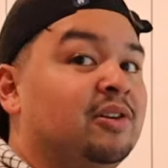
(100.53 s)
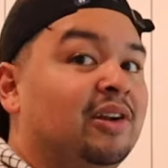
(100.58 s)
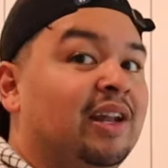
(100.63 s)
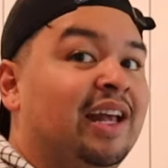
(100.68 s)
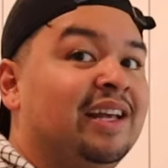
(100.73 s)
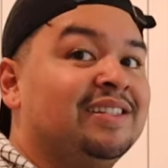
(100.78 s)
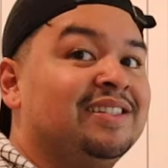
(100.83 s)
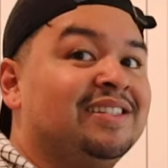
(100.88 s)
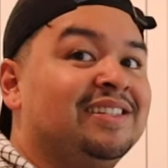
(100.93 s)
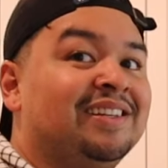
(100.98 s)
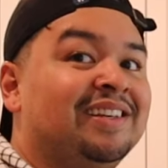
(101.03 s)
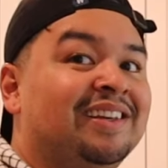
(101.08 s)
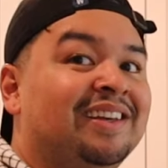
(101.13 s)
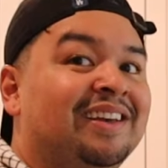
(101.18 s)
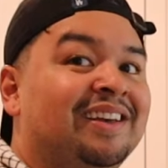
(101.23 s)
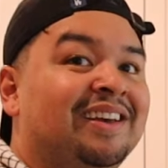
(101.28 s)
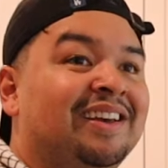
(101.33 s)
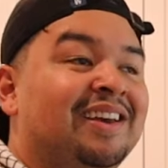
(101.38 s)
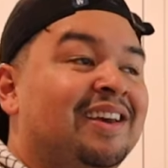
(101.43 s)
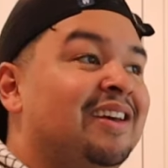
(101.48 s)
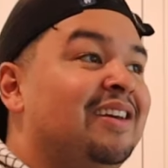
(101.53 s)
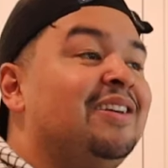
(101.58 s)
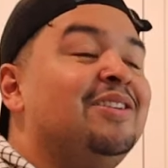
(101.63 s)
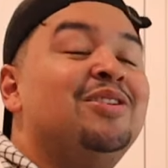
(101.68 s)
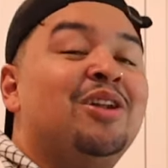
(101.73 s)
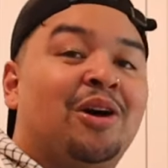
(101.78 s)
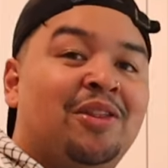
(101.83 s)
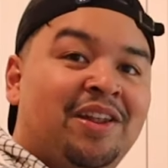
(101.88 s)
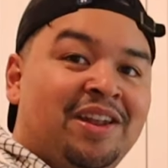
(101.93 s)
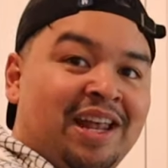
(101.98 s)
or less.
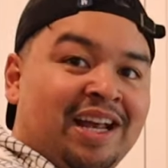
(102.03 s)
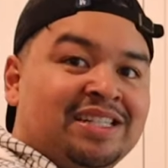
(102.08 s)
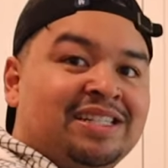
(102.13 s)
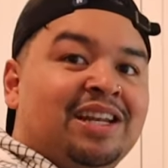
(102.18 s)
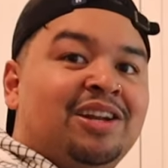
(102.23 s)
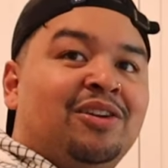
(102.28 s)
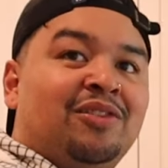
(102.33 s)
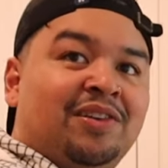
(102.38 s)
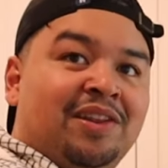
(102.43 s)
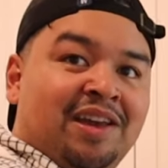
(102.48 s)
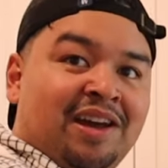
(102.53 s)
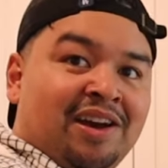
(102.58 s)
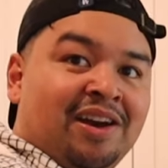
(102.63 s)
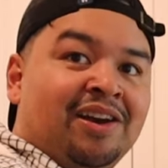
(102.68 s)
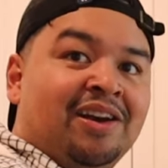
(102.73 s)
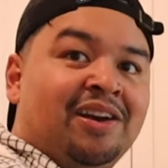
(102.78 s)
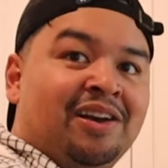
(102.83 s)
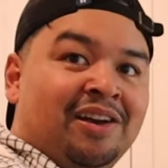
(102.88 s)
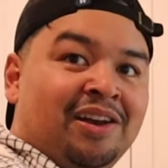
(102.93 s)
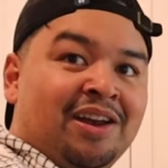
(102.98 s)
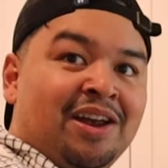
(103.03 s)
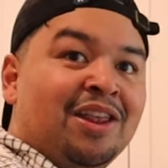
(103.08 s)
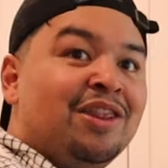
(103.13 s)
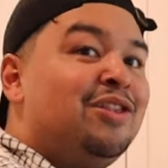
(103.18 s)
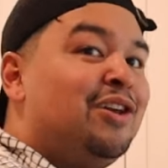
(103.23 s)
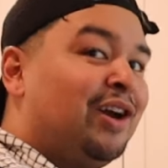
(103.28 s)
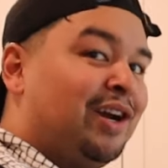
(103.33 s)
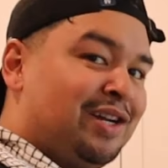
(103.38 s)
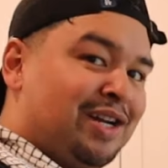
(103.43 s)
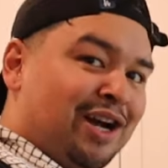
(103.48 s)
No, the next lane over there,
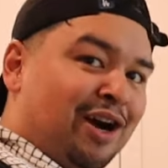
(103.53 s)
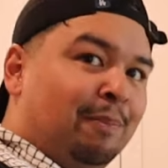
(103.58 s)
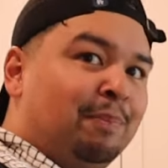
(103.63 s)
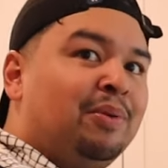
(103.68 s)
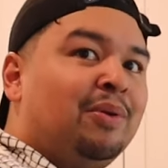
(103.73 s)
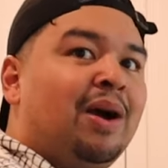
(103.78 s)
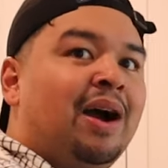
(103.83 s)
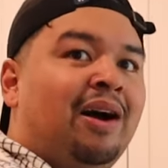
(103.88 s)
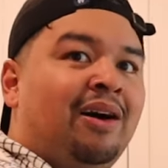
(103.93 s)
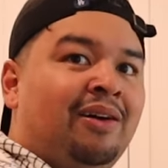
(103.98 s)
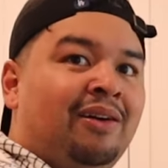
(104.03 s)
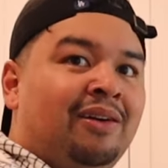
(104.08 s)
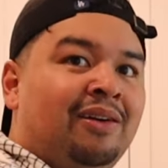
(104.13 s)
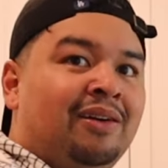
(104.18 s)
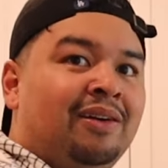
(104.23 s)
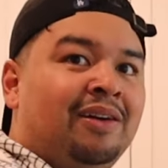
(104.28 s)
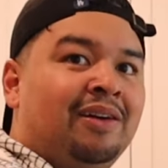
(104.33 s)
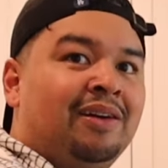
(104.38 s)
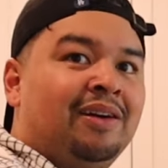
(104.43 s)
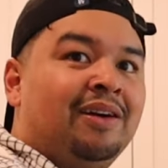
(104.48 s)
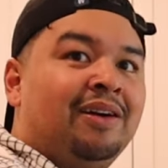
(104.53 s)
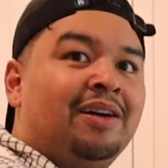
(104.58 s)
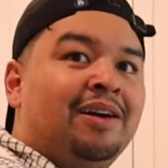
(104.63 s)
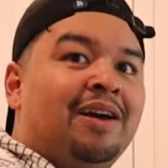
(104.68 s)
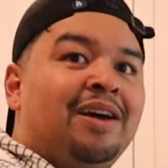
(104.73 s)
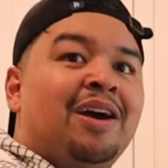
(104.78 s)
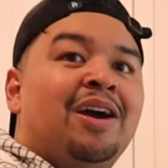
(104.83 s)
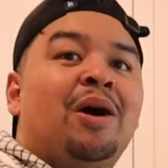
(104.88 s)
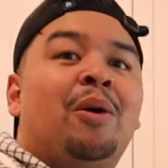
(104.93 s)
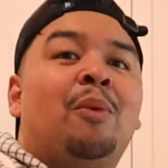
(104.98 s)
they're gonna help you out.
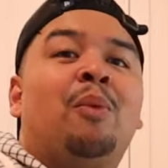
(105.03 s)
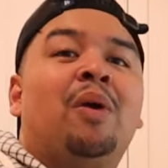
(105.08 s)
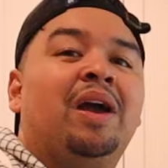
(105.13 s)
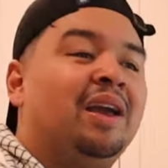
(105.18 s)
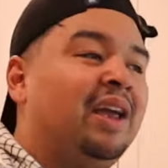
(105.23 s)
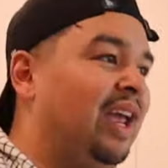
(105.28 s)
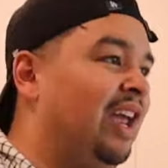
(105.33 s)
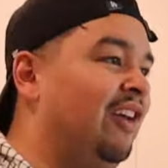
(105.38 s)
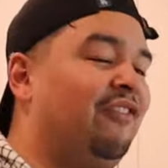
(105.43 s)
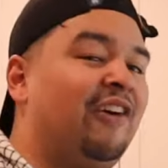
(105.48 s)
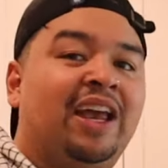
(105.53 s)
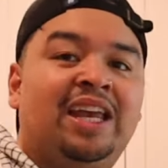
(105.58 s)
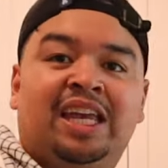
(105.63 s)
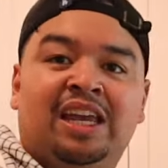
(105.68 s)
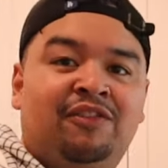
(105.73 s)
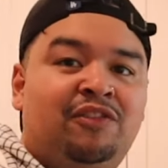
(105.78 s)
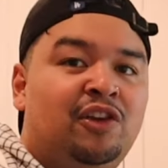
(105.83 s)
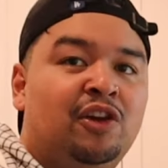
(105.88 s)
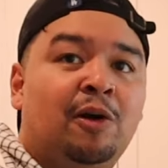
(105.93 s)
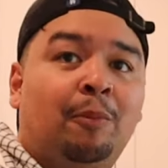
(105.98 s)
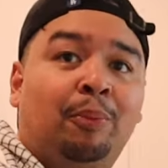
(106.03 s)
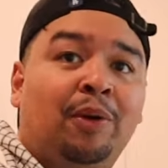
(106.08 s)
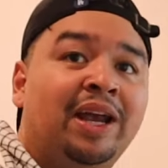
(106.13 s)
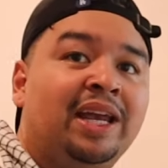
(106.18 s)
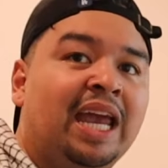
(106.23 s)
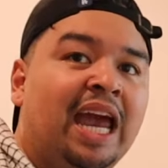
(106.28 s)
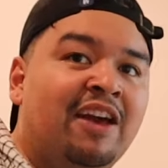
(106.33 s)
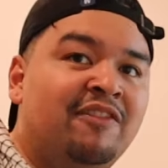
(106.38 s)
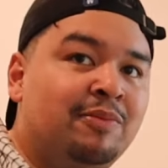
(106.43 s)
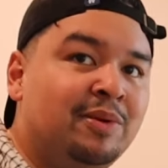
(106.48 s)
If I give you a
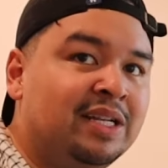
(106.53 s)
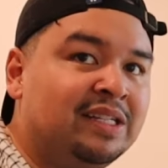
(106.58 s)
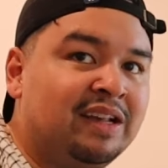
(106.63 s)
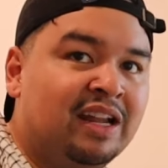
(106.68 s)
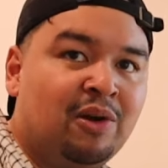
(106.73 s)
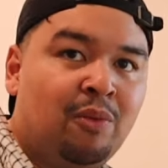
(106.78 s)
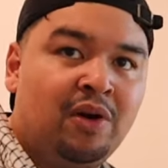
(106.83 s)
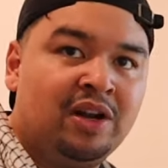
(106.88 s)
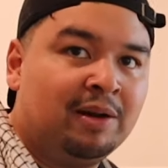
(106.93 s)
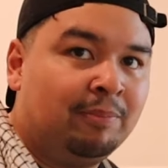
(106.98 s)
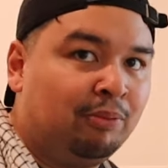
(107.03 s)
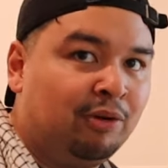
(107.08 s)
break, everybody's gonna want a